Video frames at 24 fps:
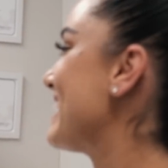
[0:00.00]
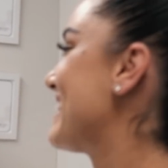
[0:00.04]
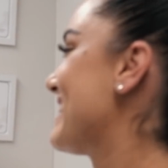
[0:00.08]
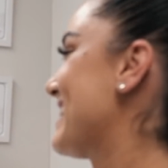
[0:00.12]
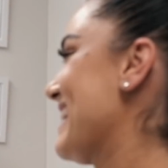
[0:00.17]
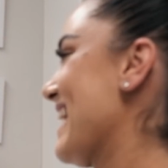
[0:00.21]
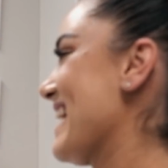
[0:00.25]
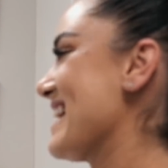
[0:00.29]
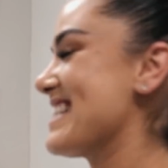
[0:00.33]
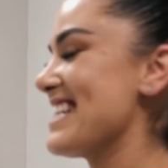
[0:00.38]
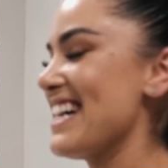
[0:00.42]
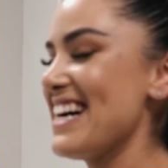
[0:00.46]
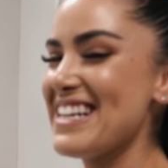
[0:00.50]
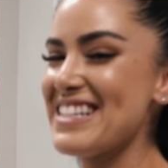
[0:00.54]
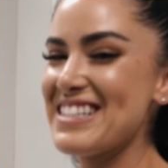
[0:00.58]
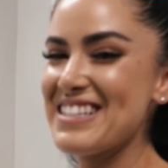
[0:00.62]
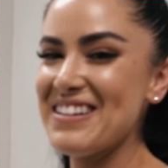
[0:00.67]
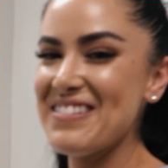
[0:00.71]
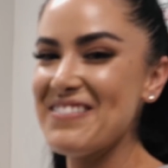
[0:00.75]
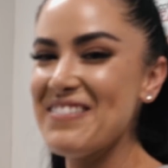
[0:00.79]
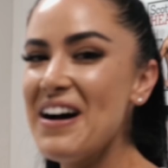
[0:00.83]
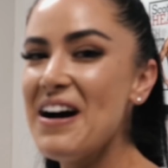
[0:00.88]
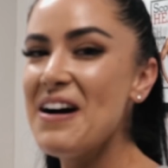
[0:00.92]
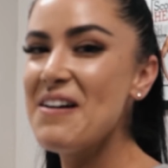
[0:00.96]
That's
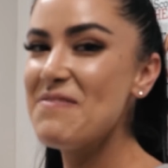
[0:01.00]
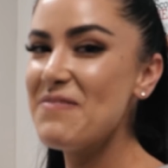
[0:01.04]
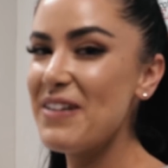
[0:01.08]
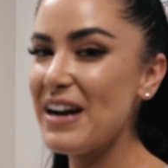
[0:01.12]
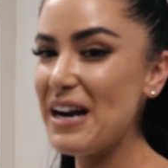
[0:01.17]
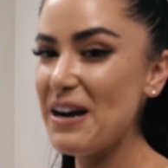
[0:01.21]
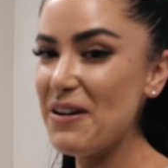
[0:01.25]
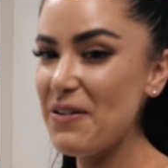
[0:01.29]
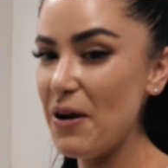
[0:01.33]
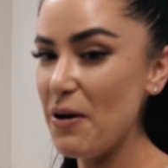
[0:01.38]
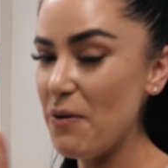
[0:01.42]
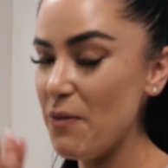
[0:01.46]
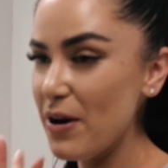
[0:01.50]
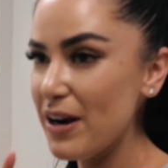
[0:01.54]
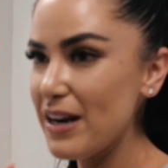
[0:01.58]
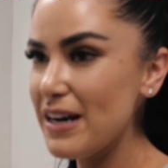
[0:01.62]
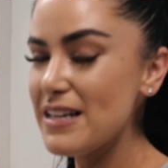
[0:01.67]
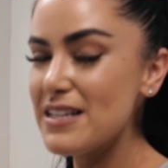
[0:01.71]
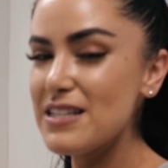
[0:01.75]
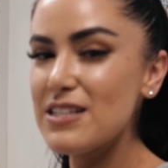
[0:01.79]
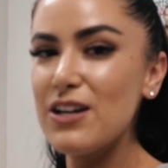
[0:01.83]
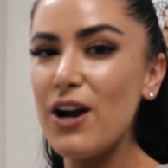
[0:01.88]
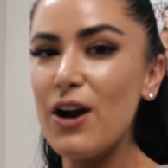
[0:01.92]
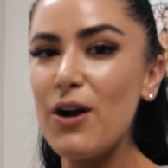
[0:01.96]
awesome. But anyway, we're
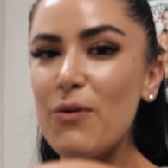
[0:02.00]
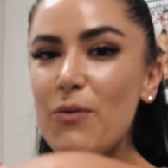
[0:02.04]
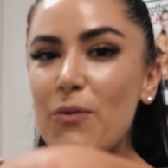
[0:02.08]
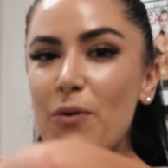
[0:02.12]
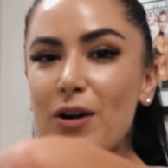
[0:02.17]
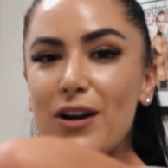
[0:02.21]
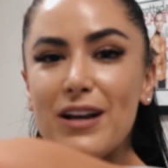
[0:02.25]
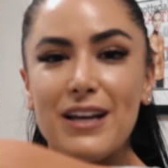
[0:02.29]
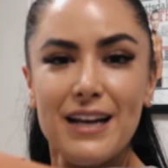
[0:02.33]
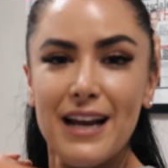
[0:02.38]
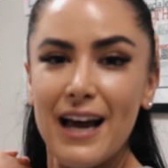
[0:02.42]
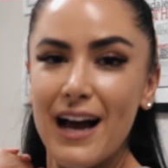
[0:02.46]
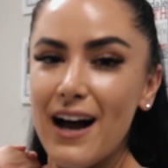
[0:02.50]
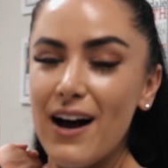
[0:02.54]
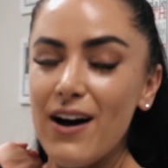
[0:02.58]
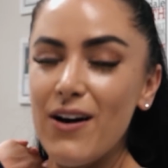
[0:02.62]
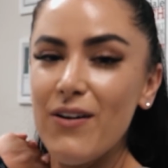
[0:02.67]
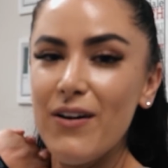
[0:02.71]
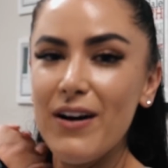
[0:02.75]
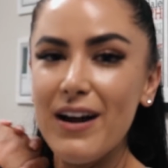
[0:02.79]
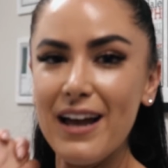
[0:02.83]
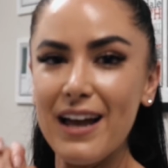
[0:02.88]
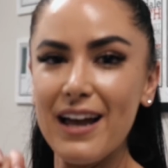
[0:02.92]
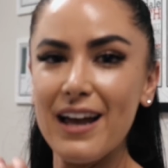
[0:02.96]
gonna start working
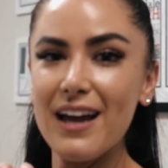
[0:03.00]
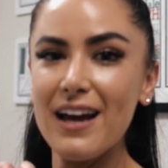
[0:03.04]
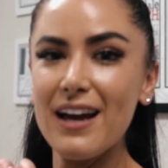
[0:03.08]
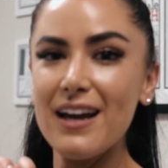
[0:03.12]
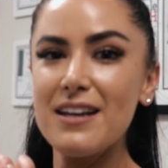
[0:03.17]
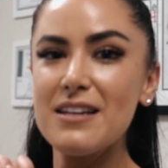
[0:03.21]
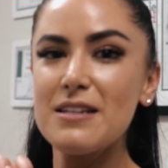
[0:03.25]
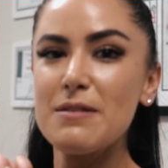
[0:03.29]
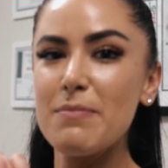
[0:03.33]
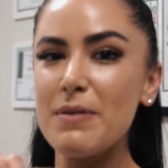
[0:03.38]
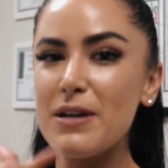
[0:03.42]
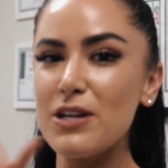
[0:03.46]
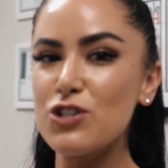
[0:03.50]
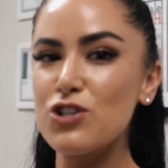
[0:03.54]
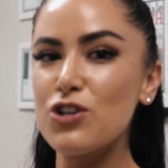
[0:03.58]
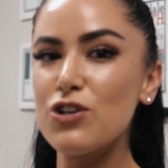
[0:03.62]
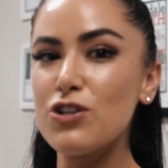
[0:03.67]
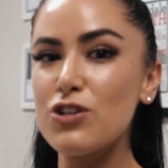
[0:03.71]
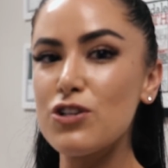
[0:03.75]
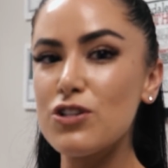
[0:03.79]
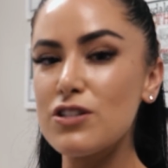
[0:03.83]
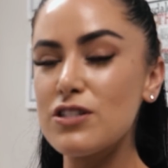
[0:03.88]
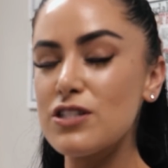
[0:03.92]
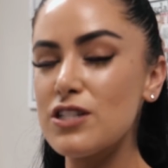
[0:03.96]
out, and make sure
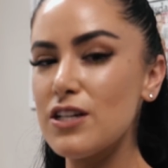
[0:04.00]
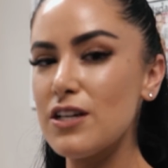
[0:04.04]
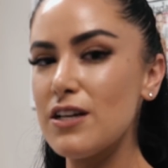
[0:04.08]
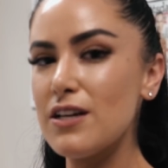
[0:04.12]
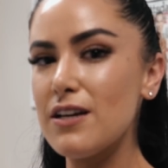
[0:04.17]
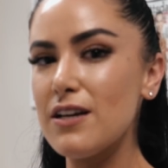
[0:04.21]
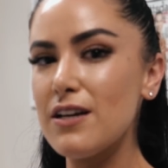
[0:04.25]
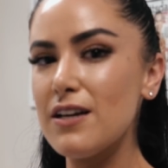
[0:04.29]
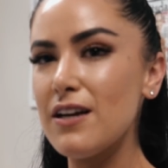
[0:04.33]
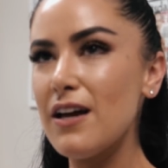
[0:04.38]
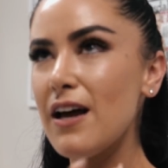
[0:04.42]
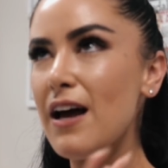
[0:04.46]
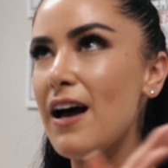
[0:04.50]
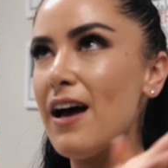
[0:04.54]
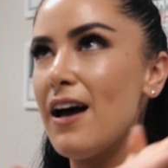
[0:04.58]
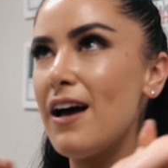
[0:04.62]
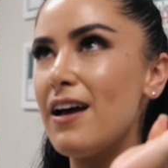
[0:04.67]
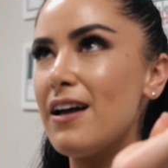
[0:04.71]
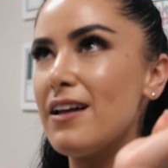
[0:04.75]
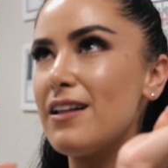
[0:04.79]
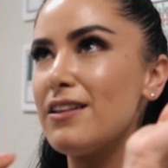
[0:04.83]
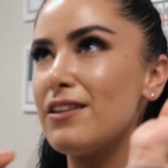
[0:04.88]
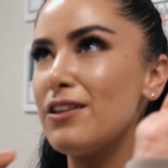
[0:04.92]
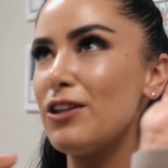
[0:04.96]
to
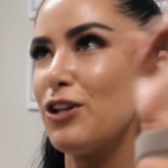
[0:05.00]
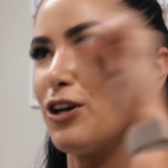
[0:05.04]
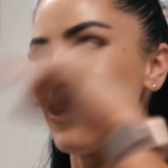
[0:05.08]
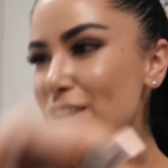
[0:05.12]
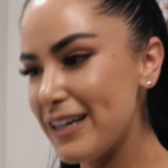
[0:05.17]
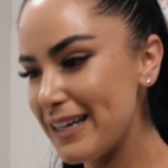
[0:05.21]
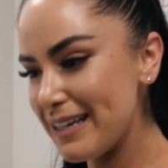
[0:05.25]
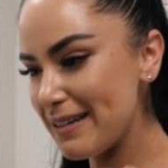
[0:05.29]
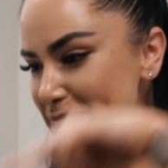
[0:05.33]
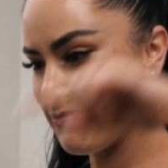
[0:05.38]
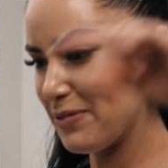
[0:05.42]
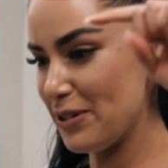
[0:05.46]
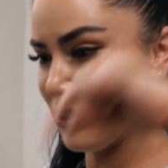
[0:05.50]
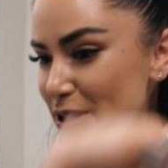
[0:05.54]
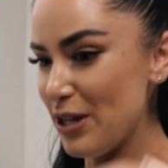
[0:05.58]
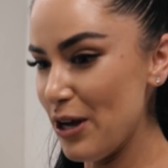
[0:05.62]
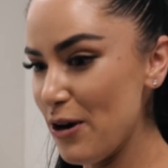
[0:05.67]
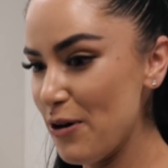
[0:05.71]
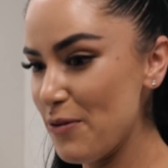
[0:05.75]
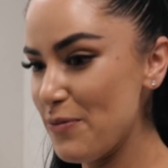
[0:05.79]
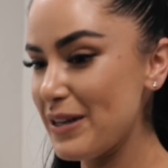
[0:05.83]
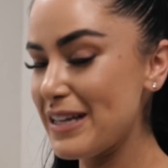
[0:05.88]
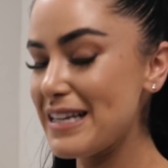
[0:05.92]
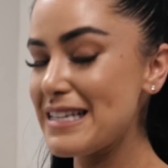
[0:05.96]
look
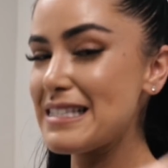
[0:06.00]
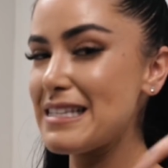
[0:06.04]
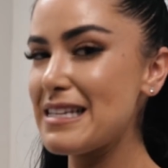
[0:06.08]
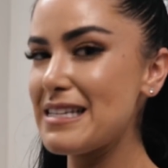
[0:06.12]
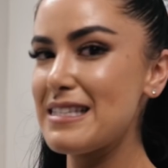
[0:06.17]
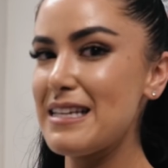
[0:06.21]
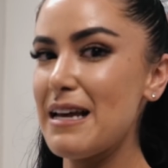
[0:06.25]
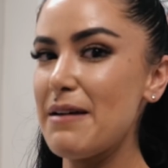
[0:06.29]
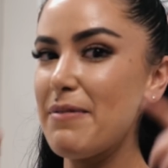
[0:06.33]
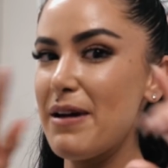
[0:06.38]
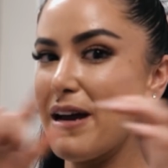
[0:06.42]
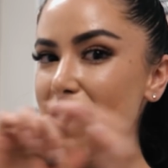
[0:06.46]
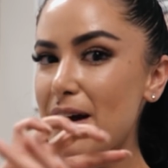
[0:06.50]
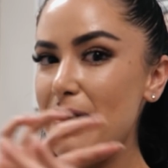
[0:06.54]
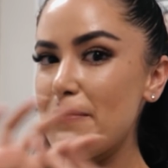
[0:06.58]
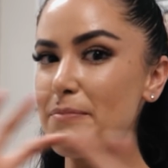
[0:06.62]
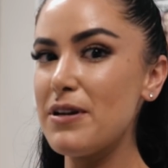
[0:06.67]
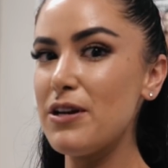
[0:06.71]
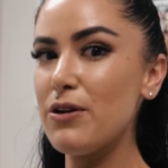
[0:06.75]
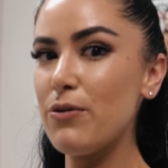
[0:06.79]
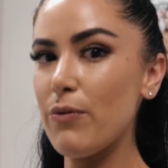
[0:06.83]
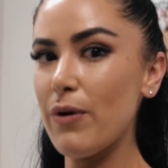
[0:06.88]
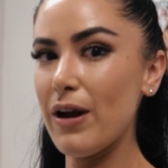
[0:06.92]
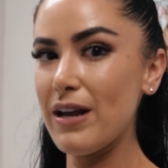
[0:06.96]
below, because this time I am
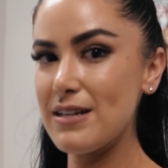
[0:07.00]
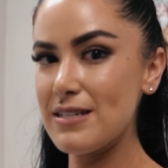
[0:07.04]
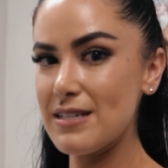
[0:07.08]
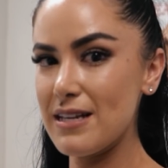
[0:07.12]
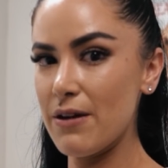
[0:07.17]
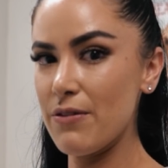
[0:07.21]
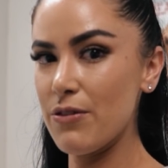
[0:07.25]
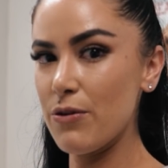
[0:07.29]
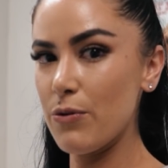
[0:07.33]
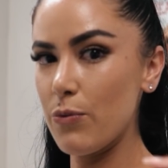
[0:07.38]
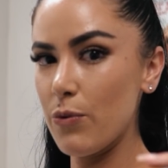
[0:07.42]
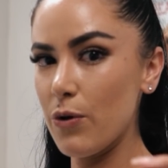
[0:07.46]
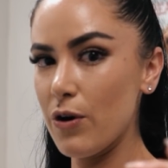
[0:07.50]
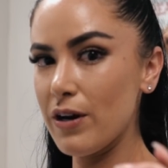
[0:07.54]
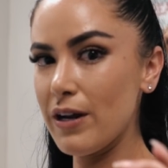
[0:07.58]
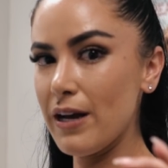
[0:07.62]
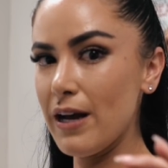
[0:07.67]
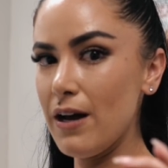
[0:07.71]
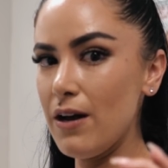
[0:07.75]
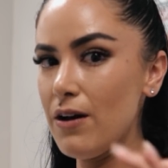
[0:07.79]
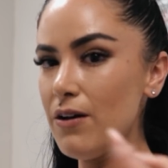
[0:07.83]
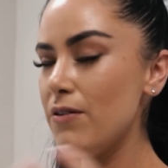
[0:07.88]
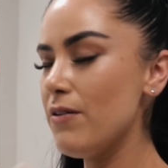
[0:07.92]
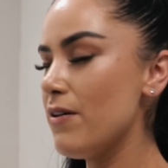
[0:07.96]
going to write down the
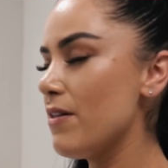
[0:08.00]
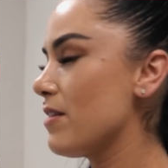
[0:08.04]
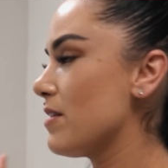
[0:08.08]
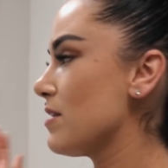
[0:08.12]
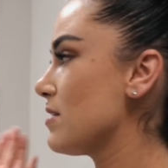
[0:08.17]
workout.